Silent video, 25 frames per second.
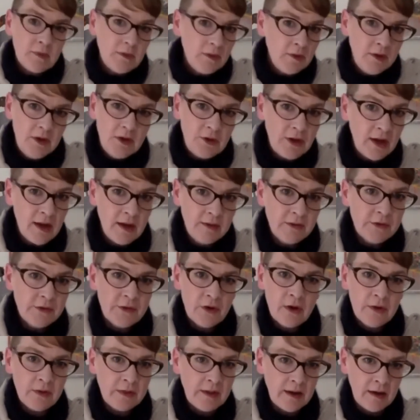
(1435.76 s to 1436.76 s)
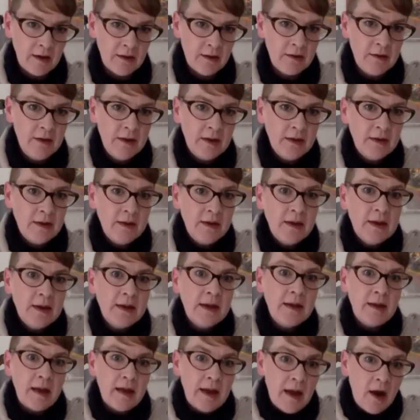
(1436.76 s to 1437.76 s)
you can't start there.
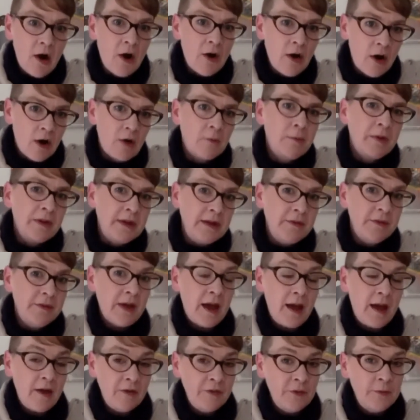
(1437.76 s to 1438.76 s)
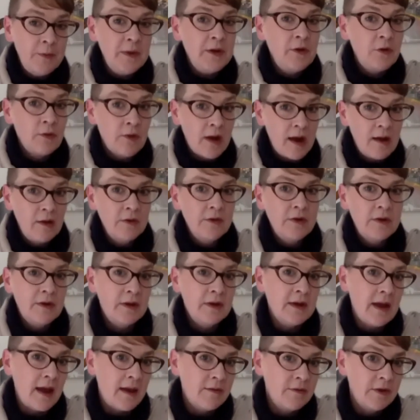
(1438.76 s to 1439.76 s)
Our beliefs have to be grounded
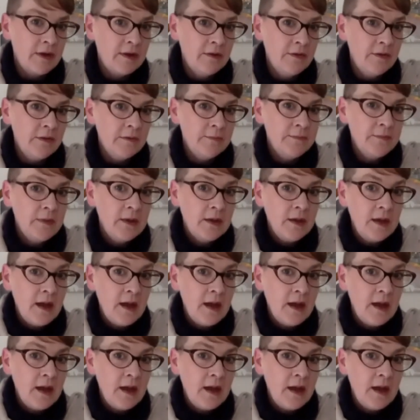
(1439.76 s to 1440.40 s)
in evidence,